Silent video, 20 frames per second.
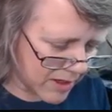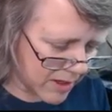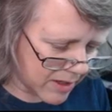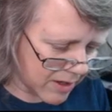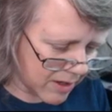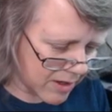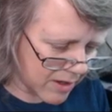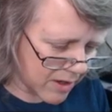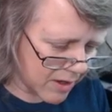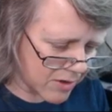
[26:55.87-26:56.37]
then
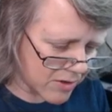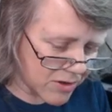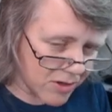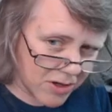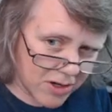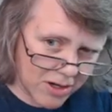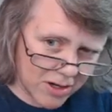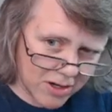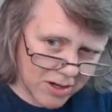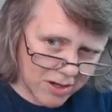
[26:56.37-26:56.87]
cut
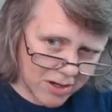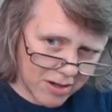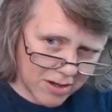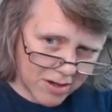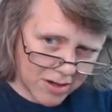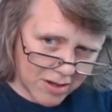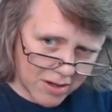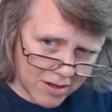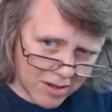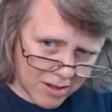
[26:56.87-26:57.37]
under,
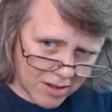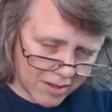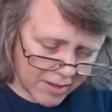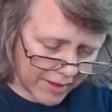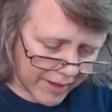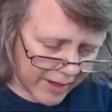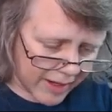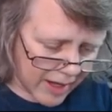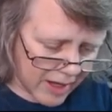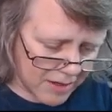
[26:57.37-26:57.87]

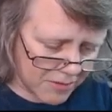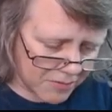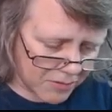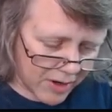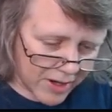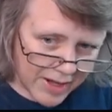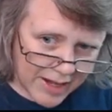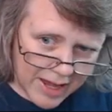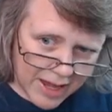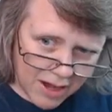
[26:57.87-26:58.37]
like kind of
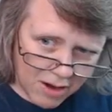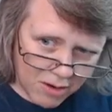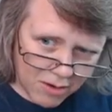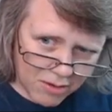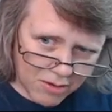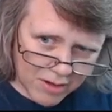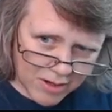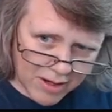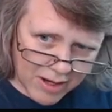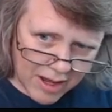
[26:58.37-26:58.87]
went
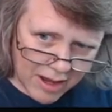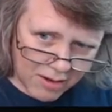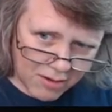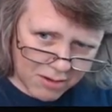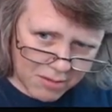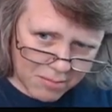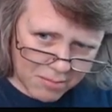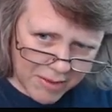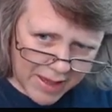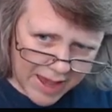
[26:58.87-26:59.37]
out,
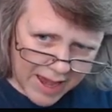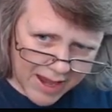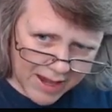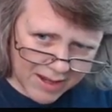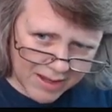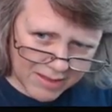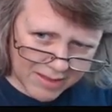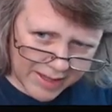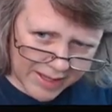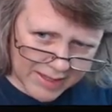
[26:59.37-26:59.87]
out and
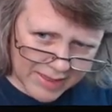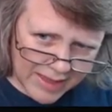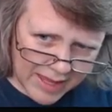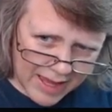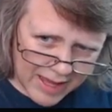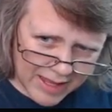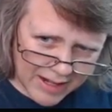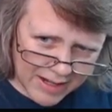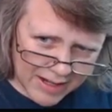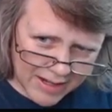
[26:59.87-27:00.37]
back like
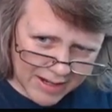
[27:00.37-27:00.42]
that,